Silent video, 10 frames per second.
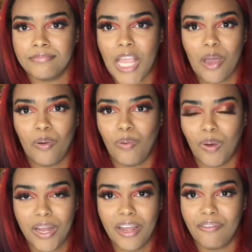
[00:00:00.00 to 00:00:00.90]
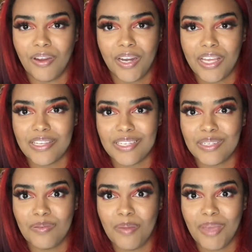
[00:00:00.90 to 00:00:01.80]
whatever it is,
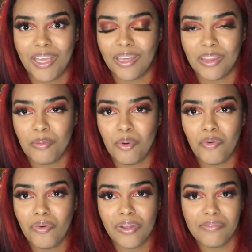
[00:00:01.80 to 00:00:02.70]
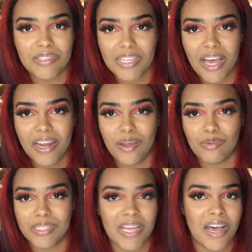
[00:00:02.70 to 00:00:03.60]
swimming, the pool, if it's hot
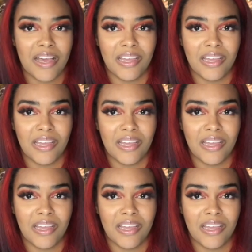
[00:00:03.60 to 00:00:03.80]
outside